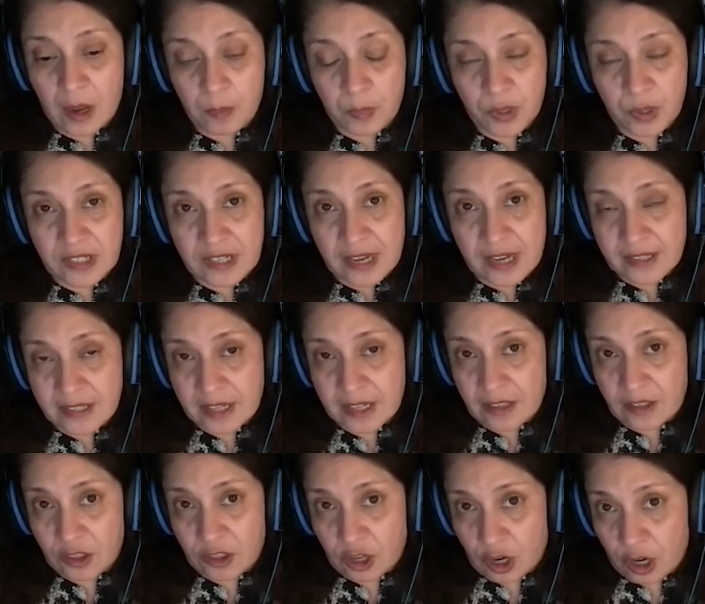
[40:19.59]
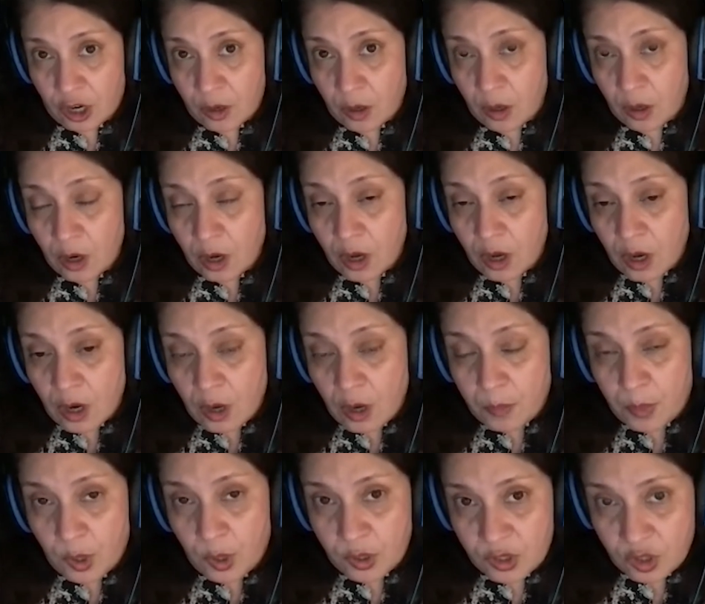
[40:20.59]
protecting their
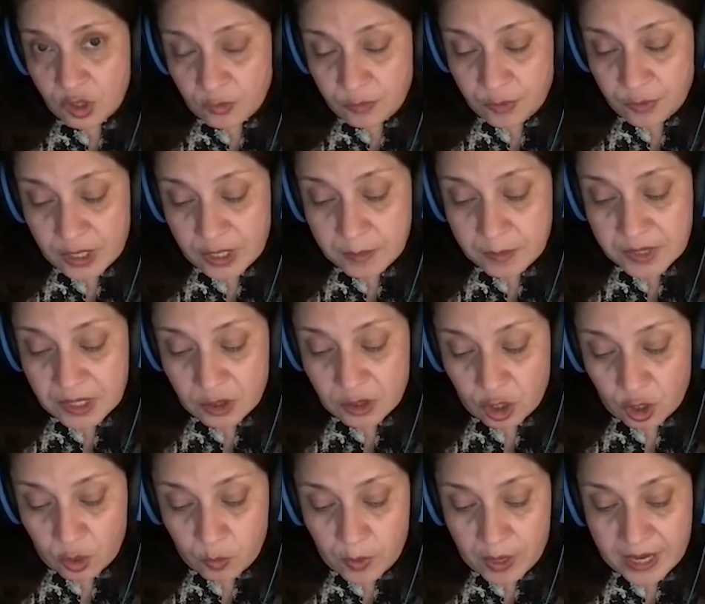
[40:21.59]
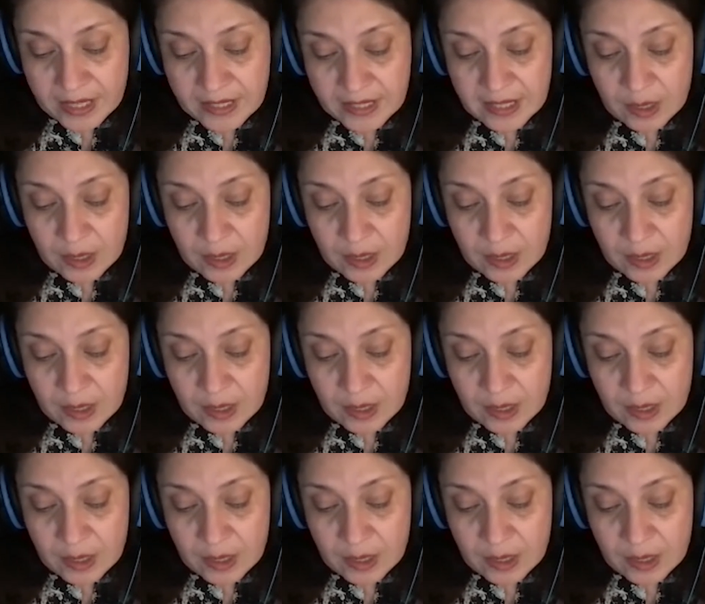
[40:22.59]
personal freedoms and their rights,